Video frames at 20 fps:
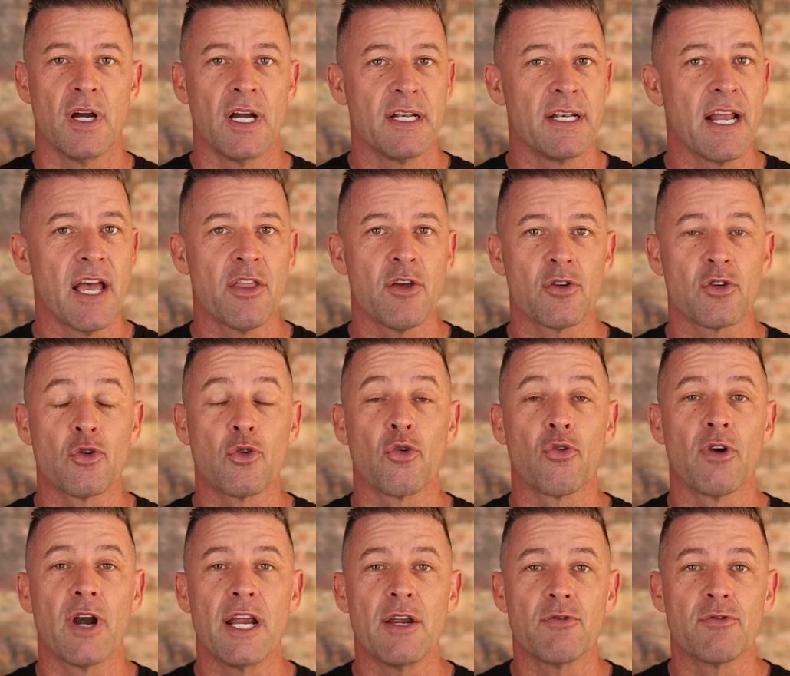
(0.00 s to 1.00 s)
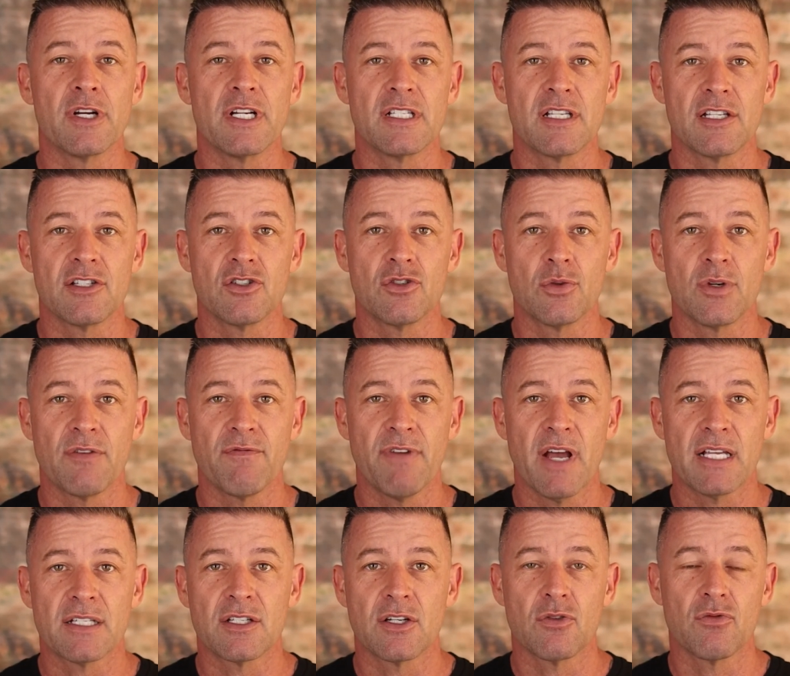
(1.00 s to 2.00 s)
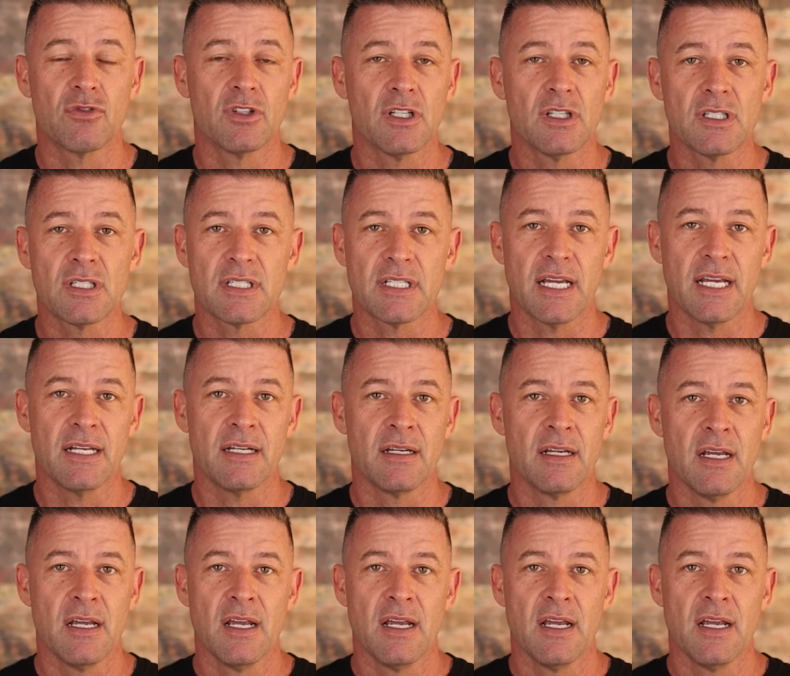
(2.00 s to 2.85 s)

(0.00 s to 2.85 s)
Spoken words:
another great reason to invest in real estate